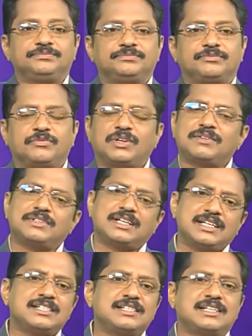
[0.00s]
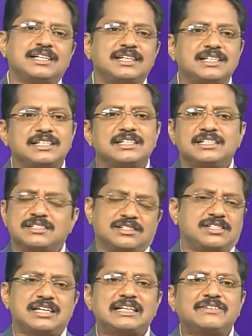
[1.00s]
One of the reason is
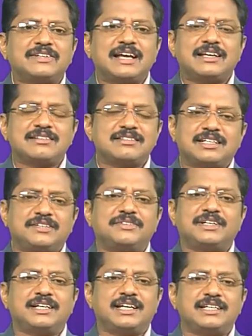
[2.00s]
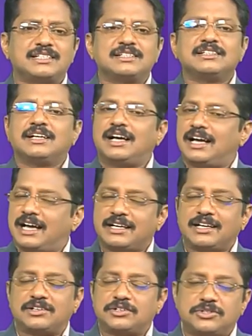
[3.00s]
January has 31 days and
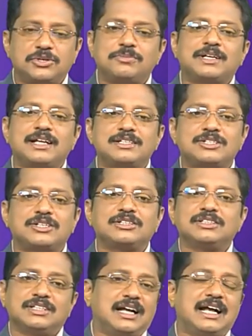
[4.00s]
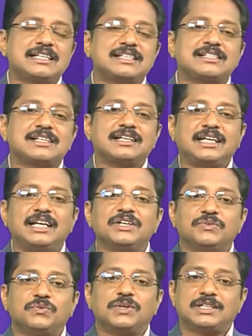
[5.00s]
October also has
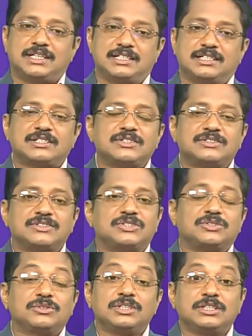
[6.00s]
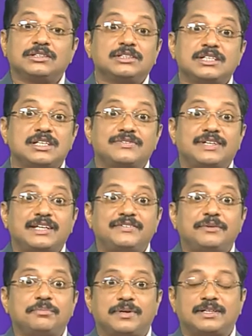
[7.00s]
31 days. So, this is very
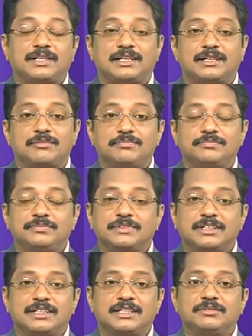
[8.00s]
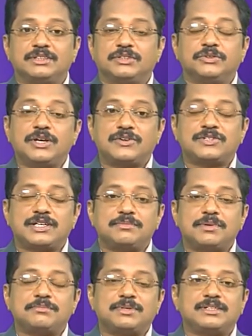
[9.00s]
important. Clear? You have to
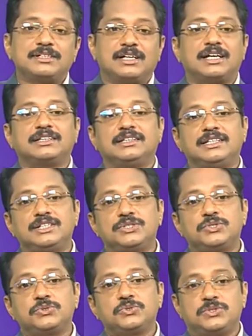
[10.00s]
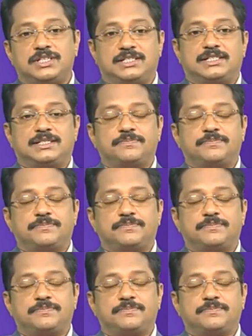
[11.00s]
remember these two things.